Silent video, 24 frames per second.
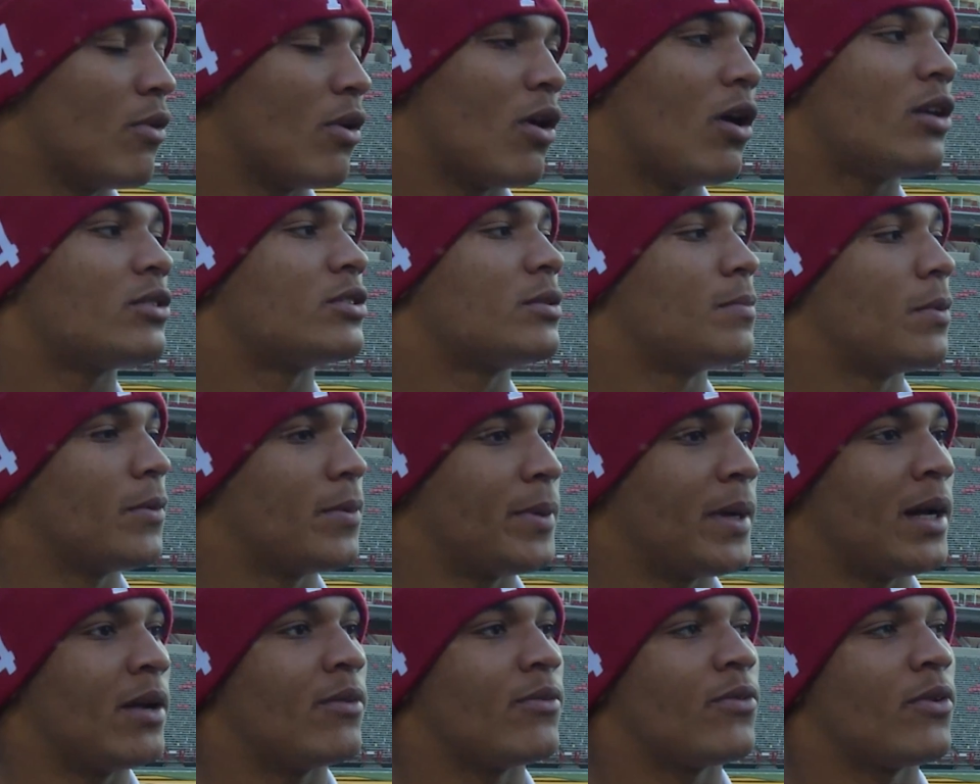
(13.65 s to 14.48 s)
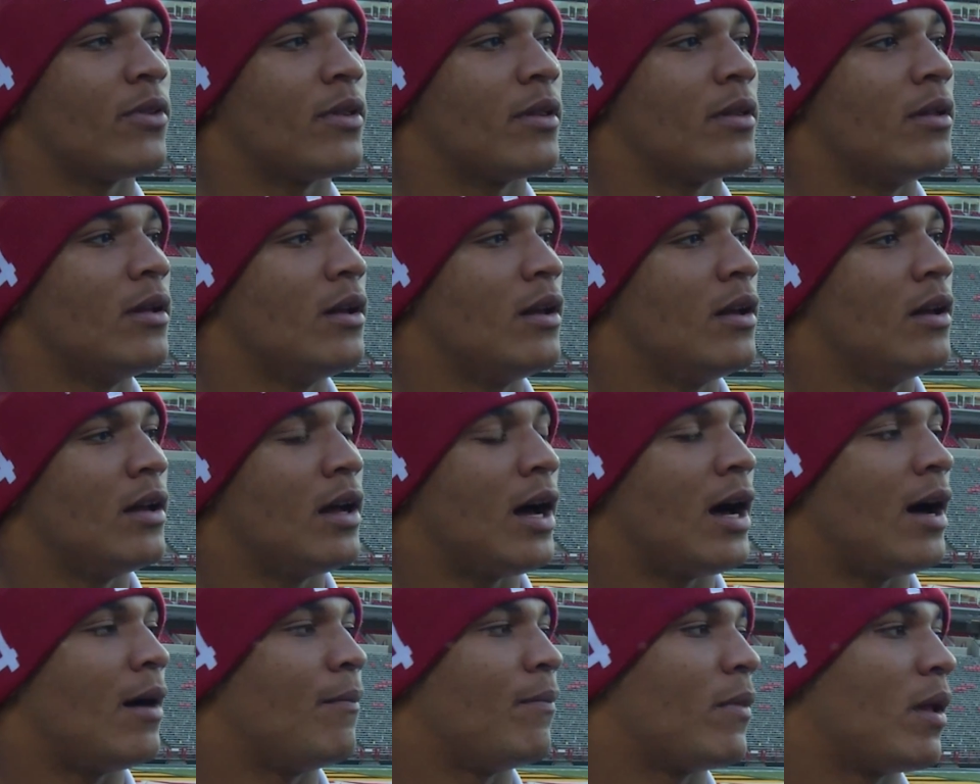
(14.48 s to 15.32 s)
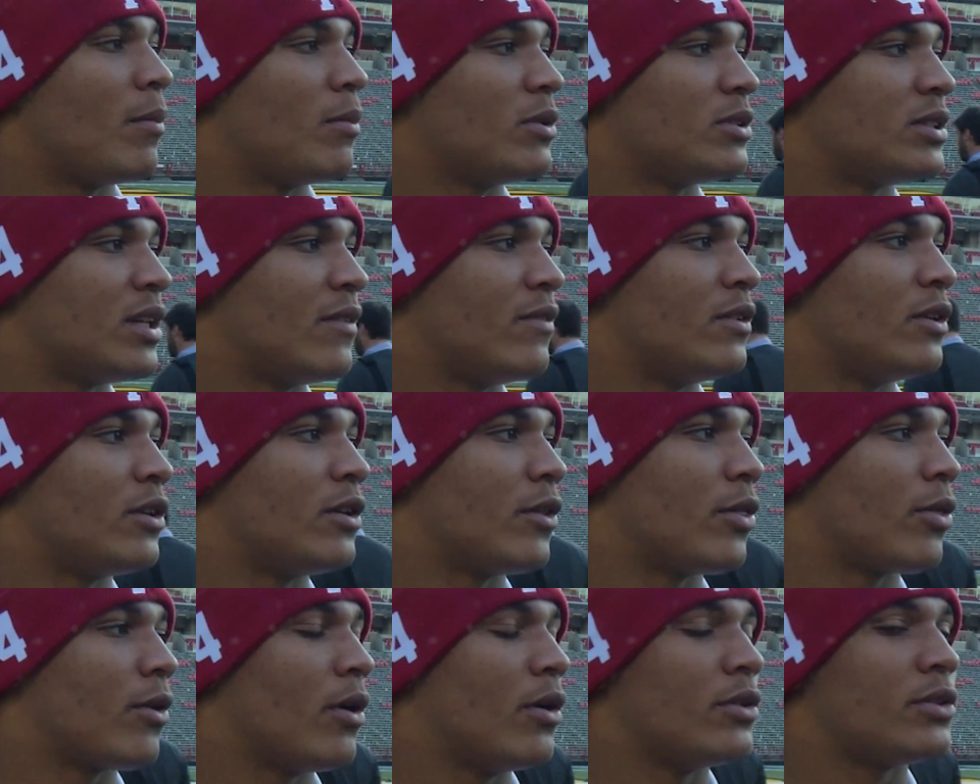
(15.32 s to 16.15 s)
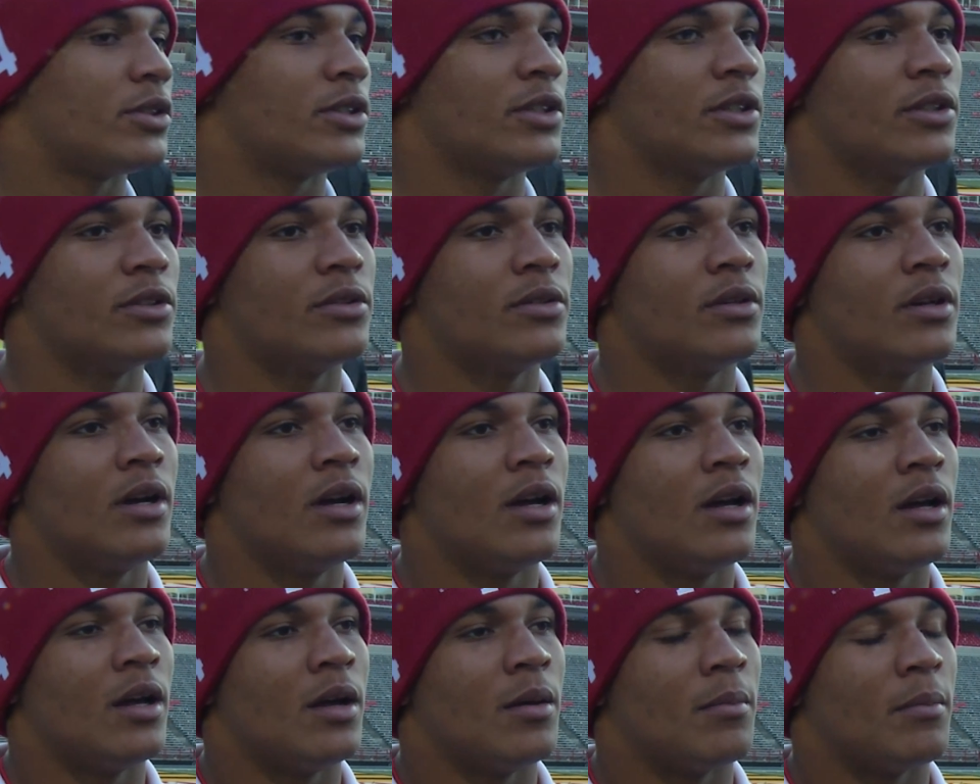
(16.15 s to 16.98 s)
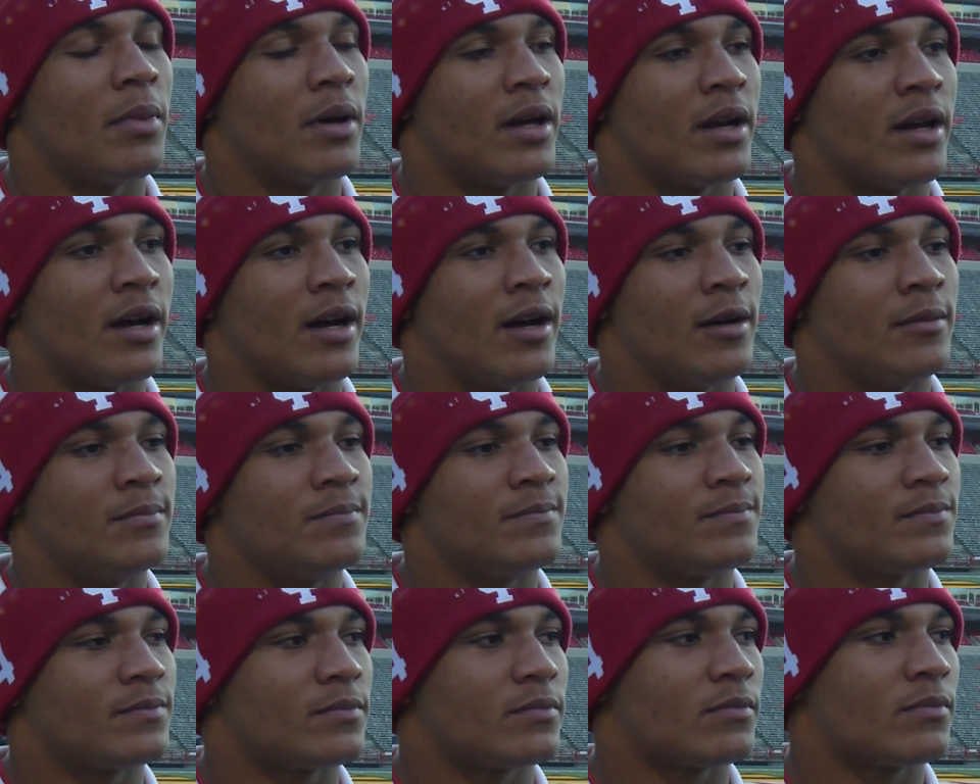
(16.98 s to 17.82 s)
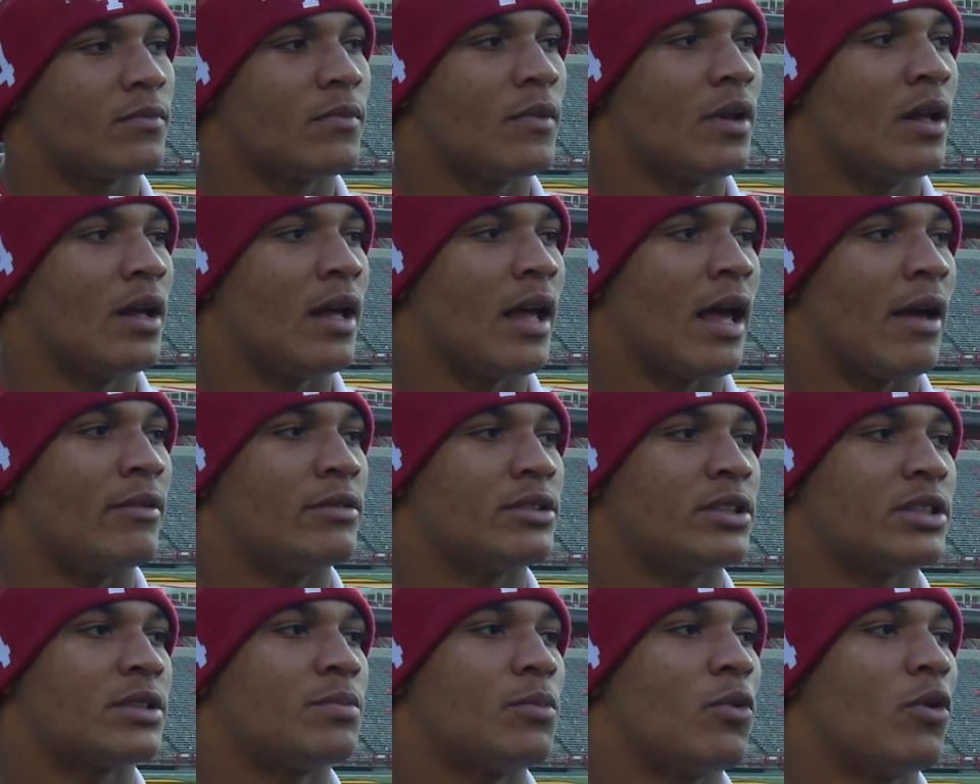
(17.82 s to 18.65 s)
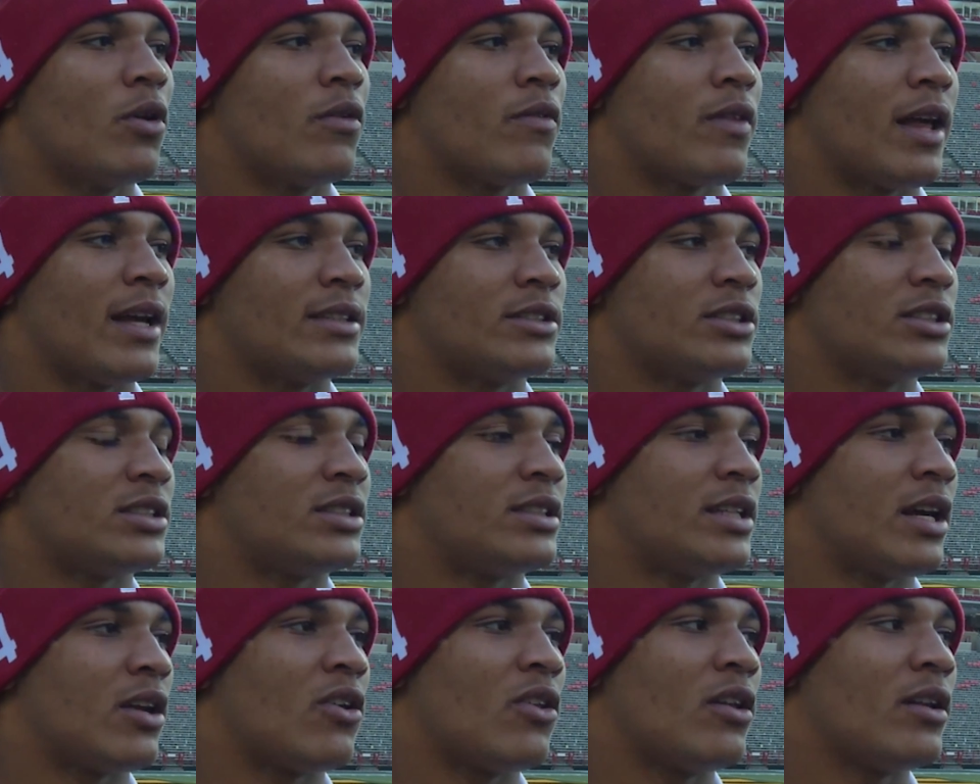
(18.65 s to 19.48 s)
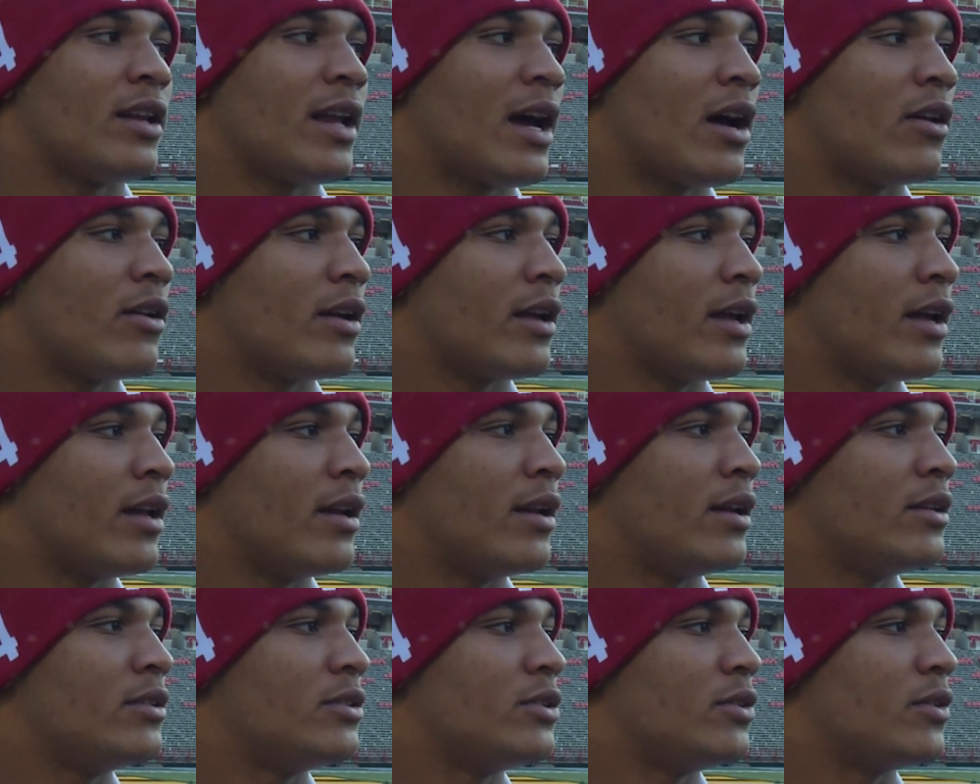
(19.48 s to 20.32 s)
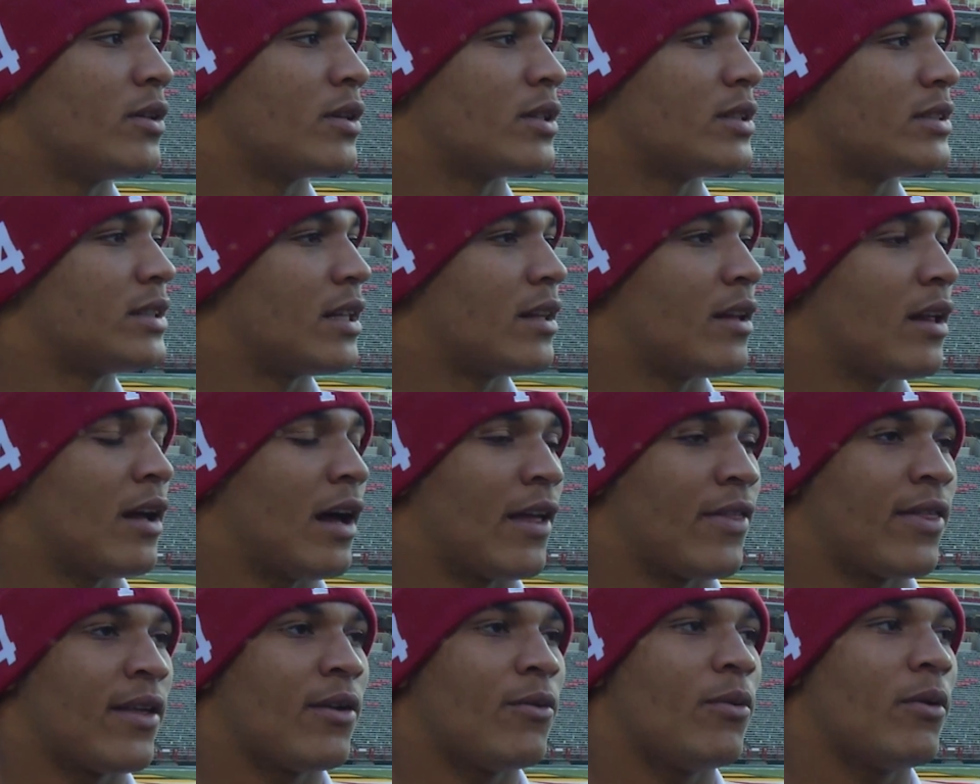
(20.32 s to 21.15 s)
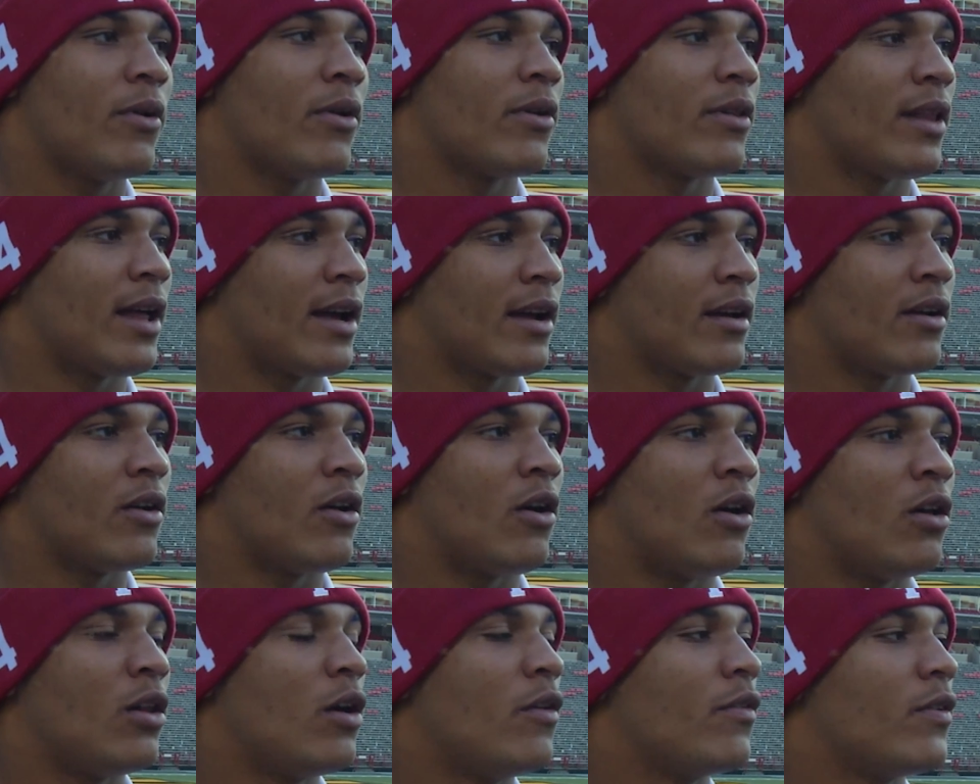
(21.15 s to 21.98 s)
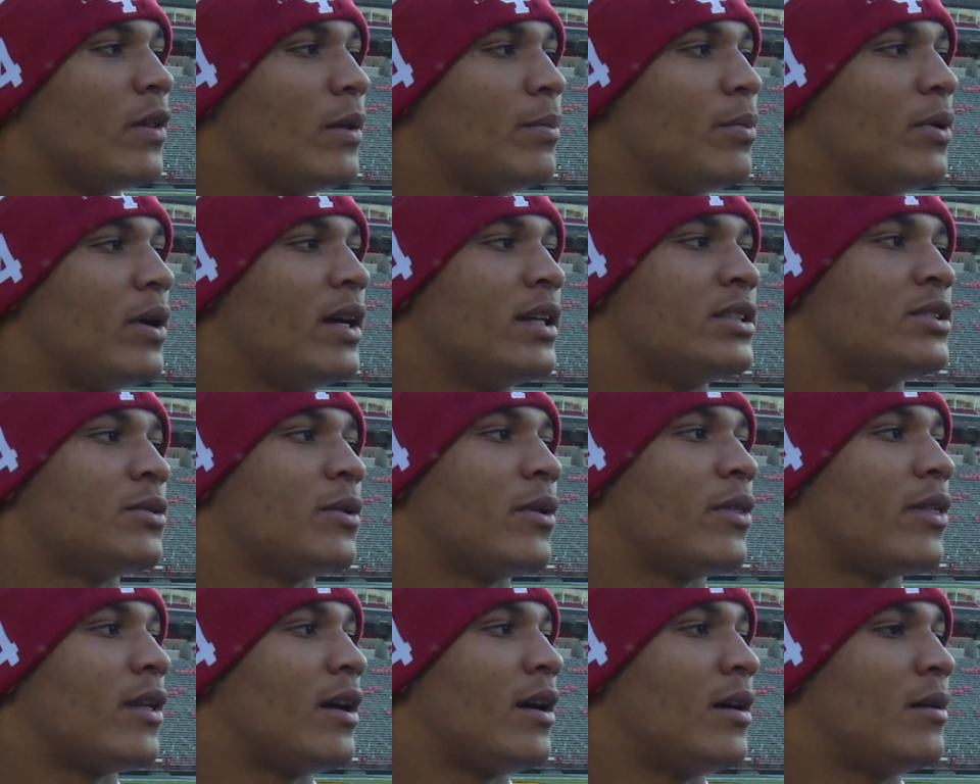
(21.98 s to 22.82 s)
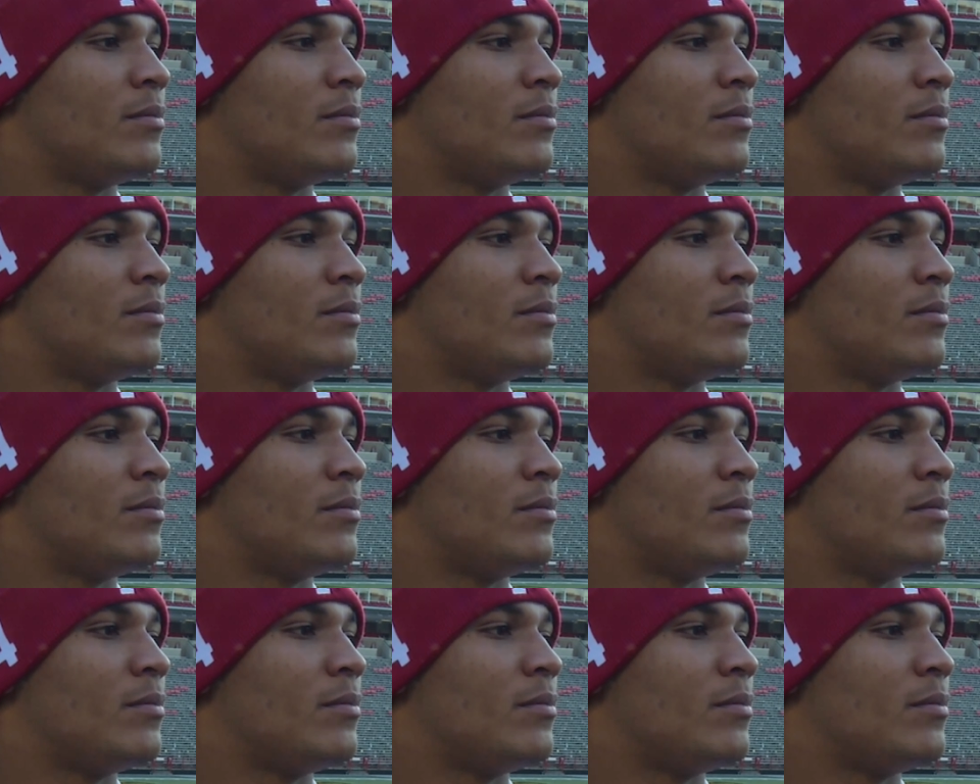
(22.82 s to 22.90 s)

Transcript: We were also preparing for number 70 to throw too, but it was just more of like just settling down and getting into it because I think we were like all over the place with